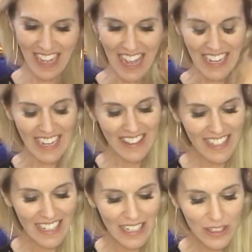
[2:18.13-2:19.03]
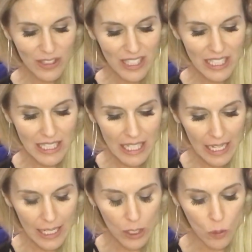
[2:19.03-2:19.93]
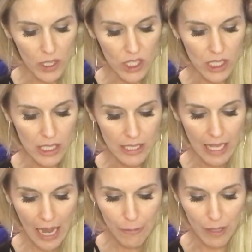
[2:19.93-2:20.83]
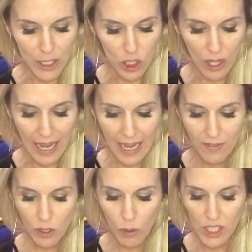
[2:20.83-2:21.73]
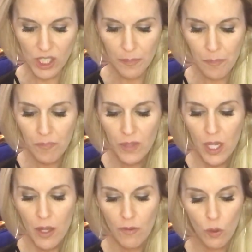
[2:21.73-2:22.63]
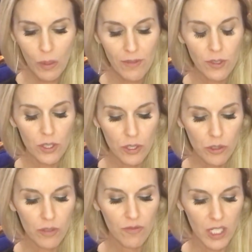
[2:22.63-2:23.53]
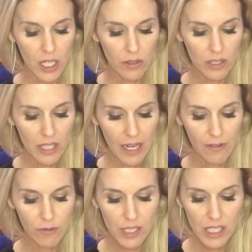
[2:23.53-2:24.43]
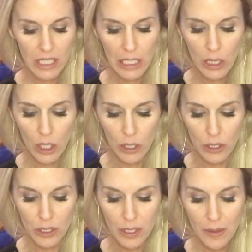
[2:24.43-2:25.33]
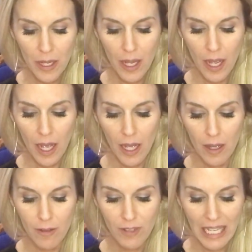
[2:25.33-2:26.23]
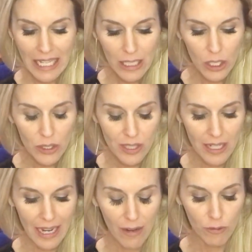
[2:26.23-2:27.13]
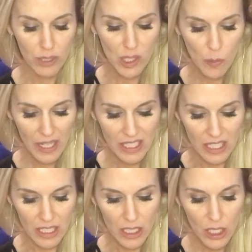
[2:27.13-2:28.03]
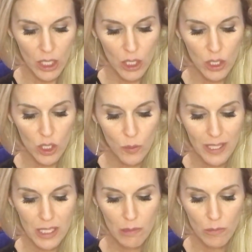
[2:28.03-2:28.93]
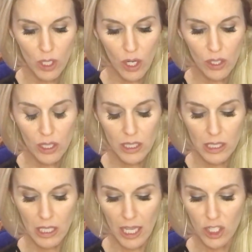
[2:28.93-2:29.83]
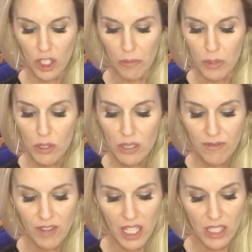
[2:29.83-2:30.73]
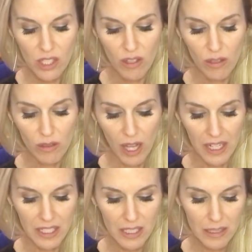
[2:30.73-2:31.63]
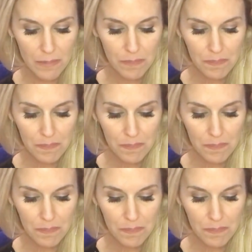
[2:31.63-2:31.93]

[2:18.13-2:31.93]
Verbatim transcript: okay, and then here's the second question. It says, Hi Rachel, I have a question for one of your YouTube videos. I have recently learned of healers that I have respected doing some dark slash abusive things to their clients.